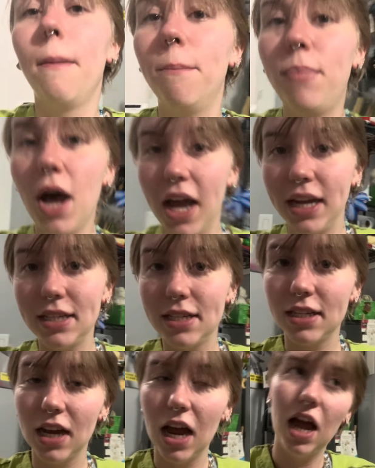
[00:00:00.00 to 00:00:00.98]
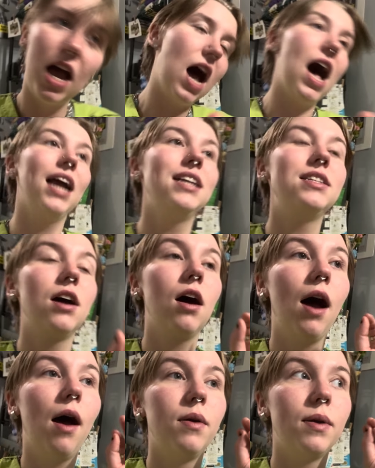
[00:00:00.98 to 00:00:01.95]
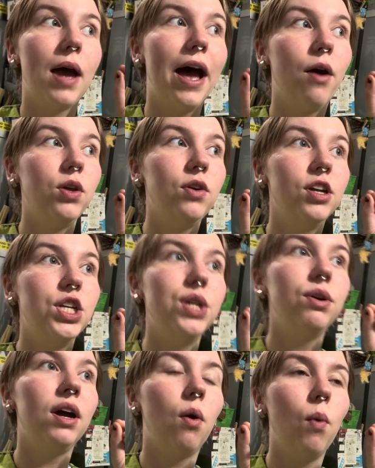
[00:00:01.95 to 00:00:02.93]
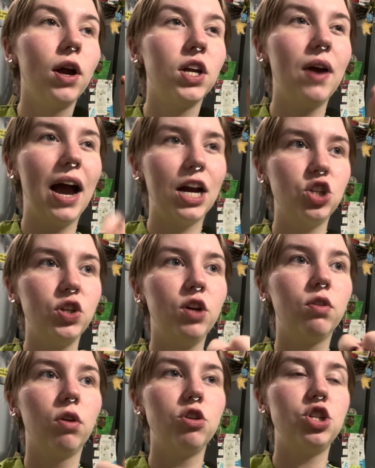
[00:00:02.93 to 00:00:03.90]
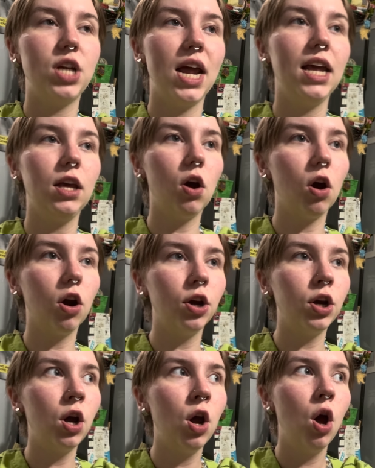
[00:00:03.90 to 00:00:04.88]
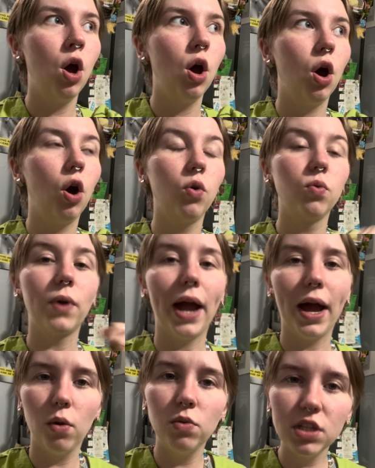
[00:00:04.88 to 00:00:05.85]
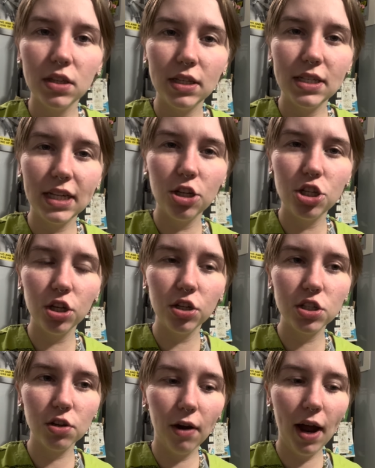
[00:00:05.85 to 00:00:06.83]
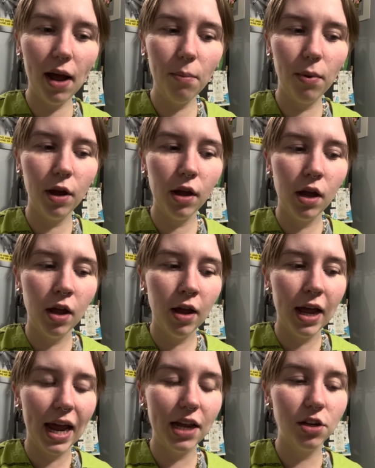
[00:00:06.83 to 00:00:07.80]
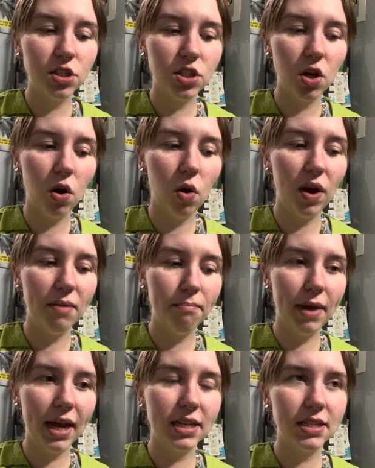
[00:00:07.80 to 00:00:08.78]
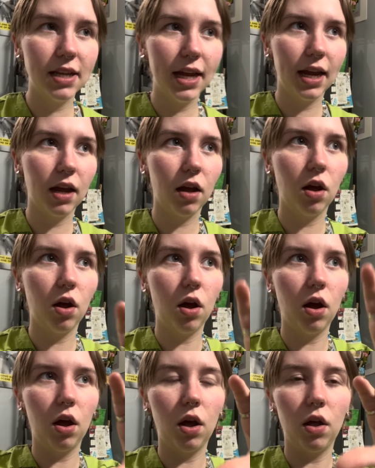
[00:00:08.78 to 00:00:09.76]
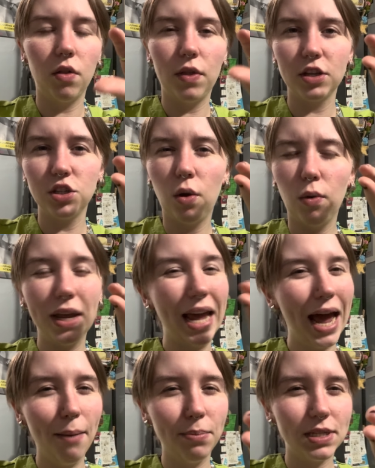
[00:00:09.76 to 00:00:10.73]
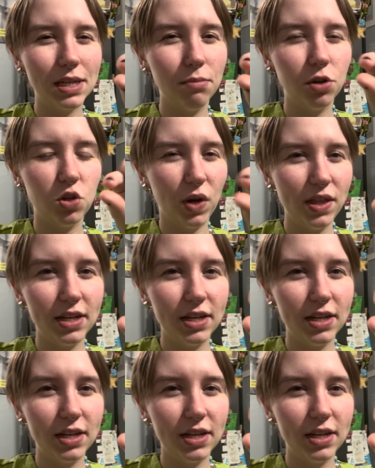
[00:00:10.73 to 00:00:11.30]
but I saw how you can do it where you actually crochet yarn around the t-shirt scrap, and so it makes like there's no gaps in between the